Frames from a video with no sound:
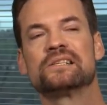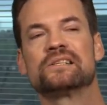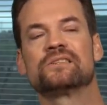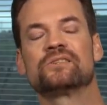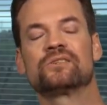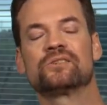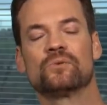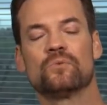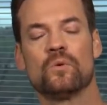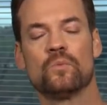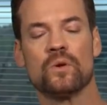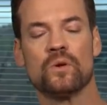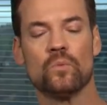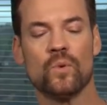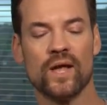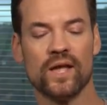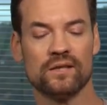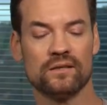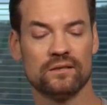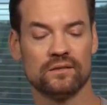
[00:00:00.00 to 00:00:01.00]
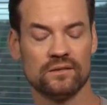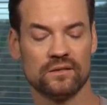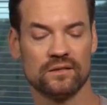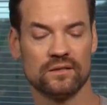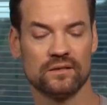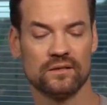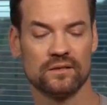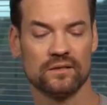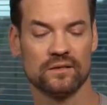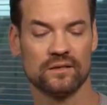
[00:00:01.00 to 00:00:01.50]
So when we went
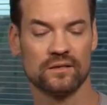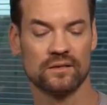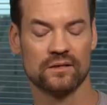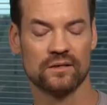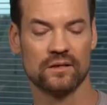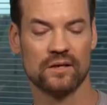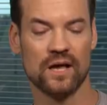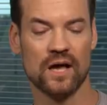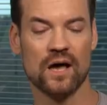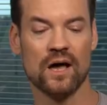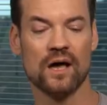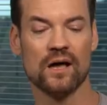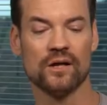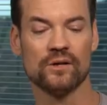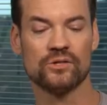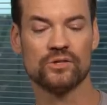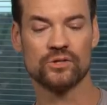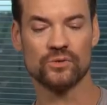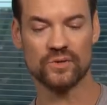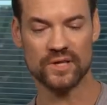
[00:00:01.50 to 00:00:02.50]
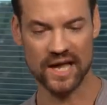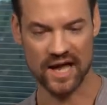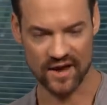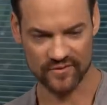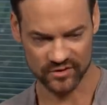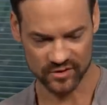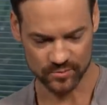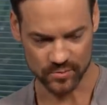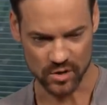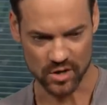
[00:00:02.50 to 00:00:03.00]
uh, to the
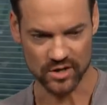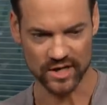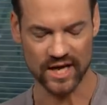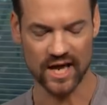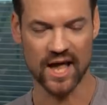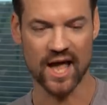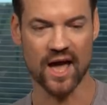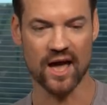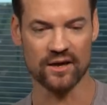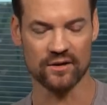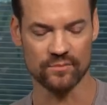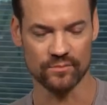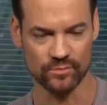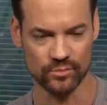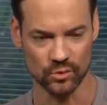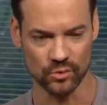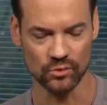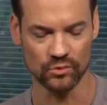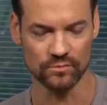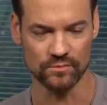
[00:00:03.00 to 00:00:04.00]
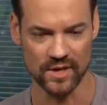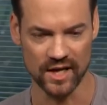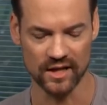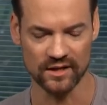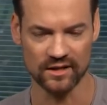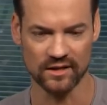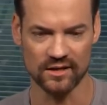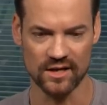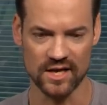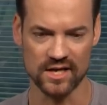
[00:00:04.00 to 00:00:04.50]
after party, Adam pulled
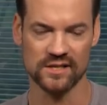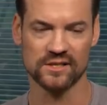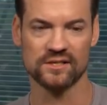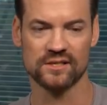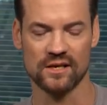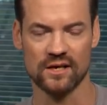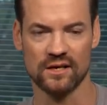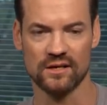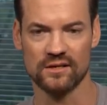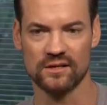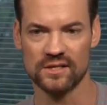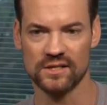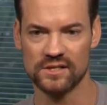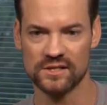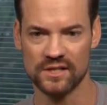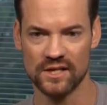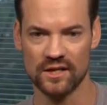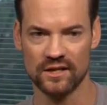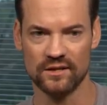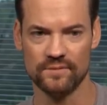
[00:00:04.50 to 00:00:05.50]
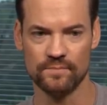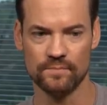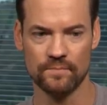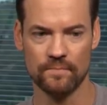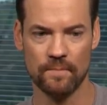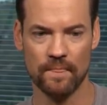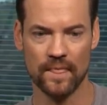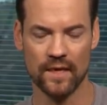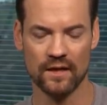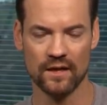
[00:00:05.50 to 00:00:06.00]
Mandy and I aside and he said,
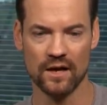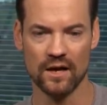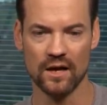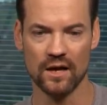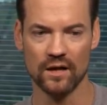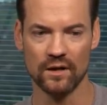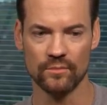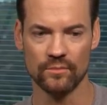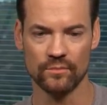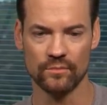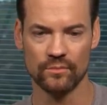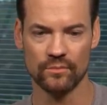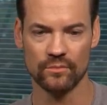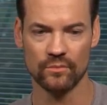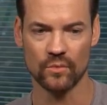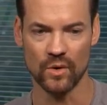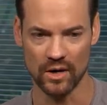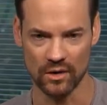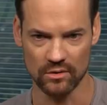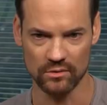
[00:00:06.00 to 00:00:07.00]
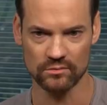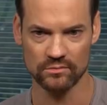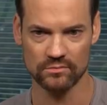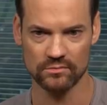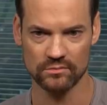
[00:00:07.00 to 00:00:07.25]
um, well,